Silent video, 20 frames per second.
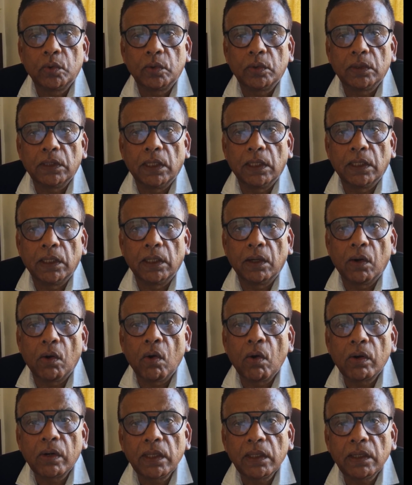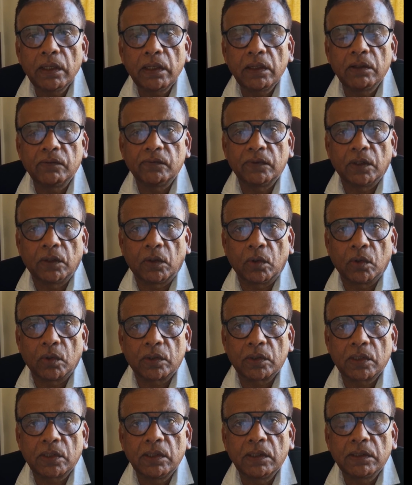the honoring of the
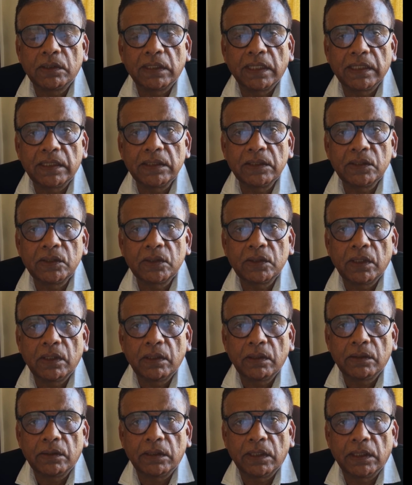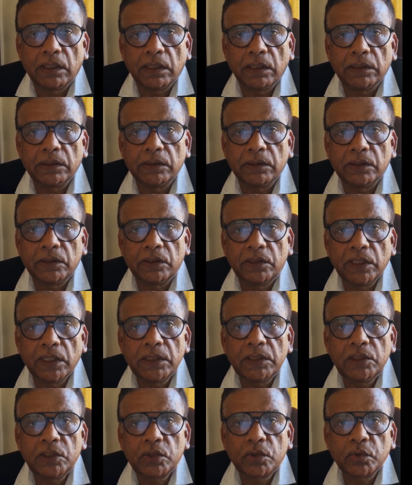court. That is, the
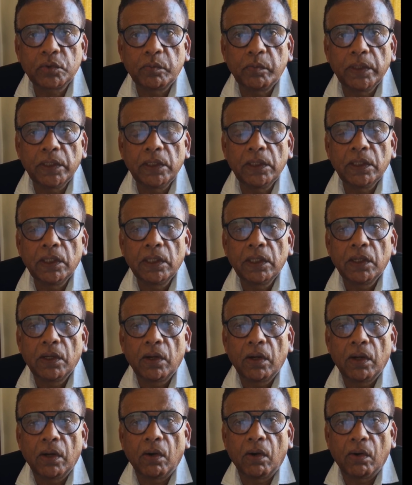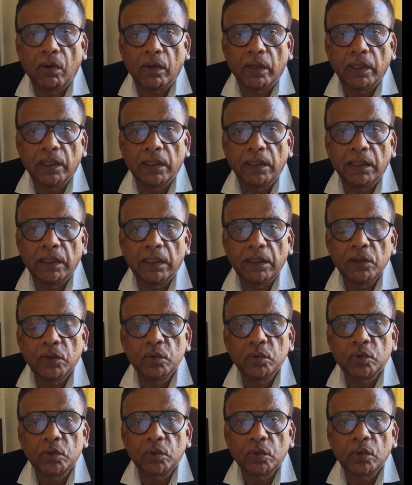judge should be honored.
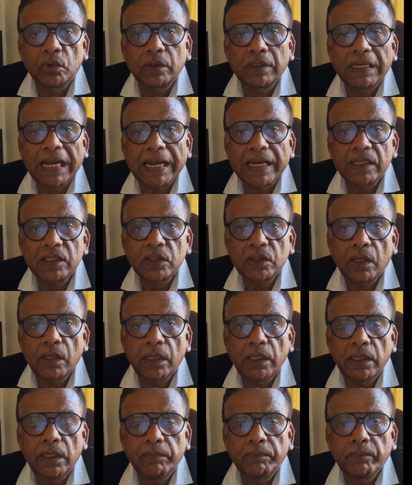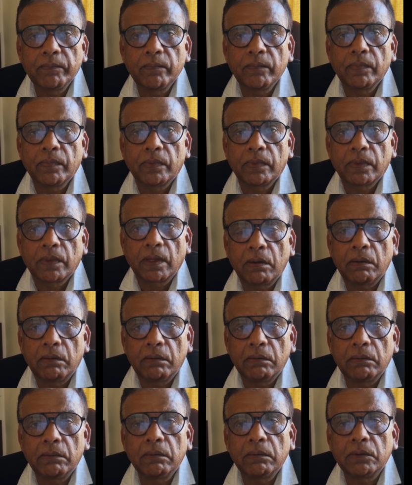You should not casually
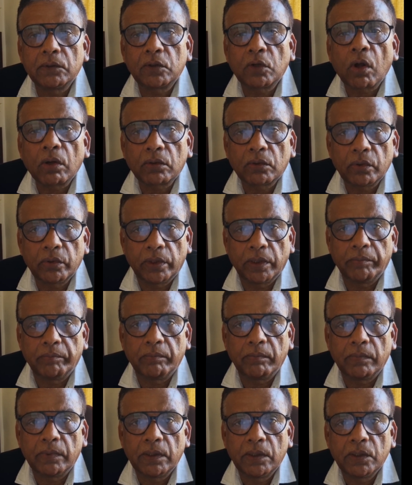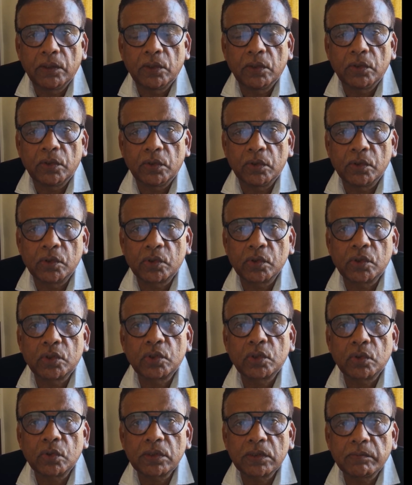talk to him. You should
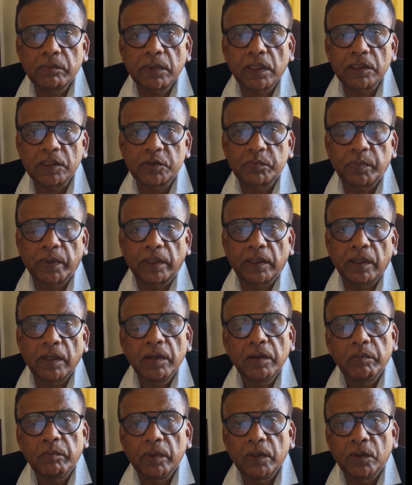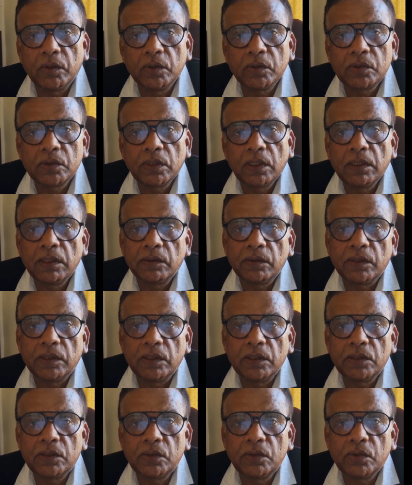show some respect, because
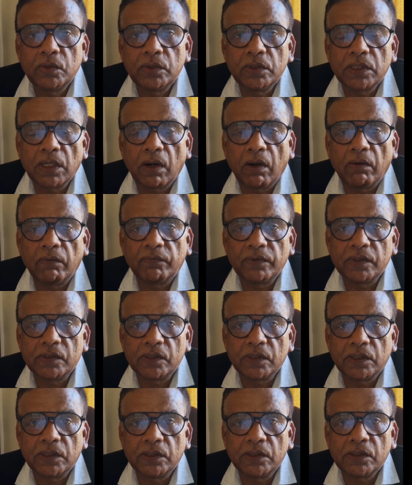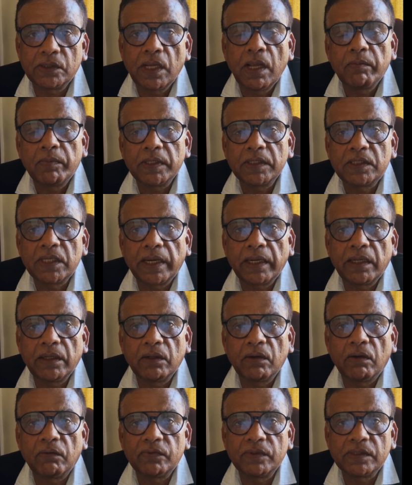these judicial officers, presiding
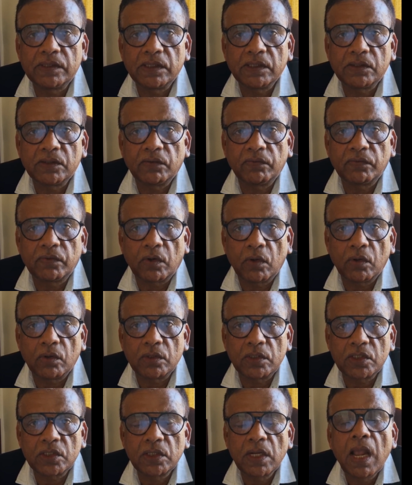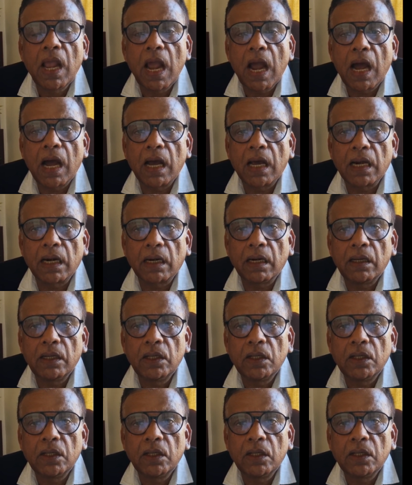officers of courts, are